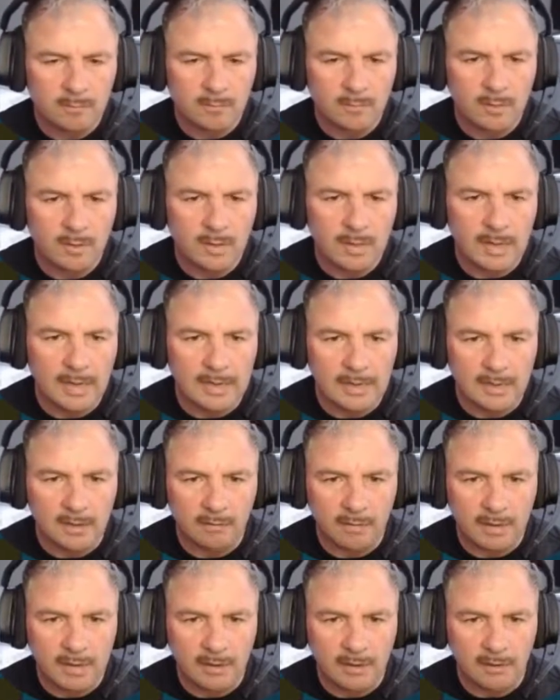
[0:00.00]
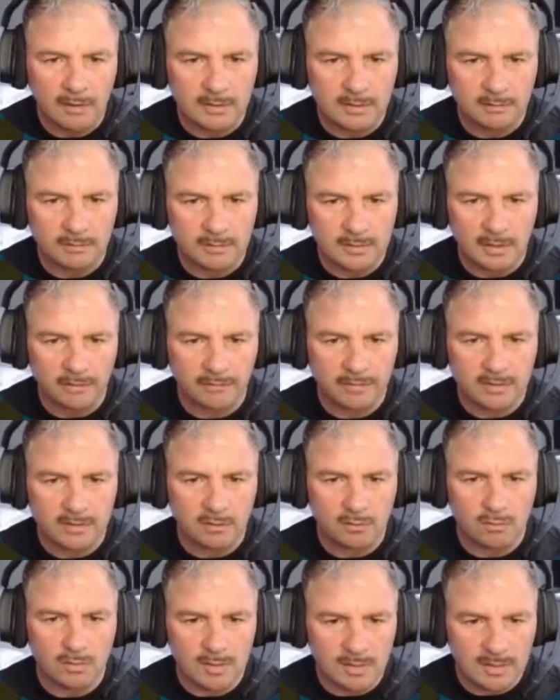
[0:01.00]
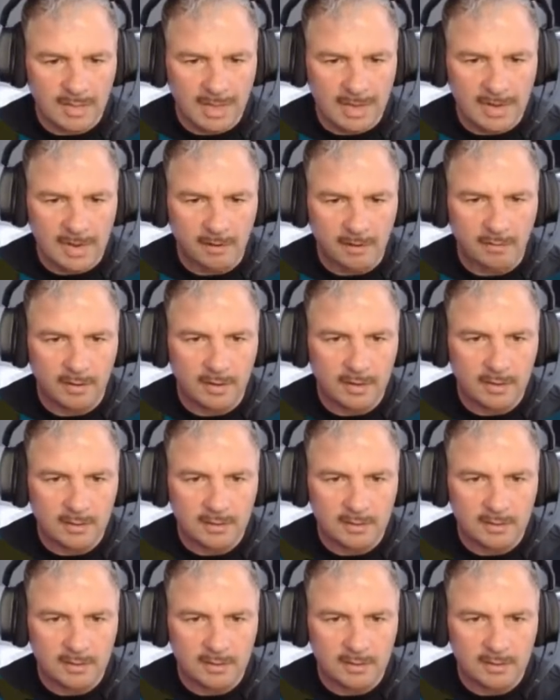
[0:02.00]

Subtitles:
Okay, now the radioactive stuff is all in that area,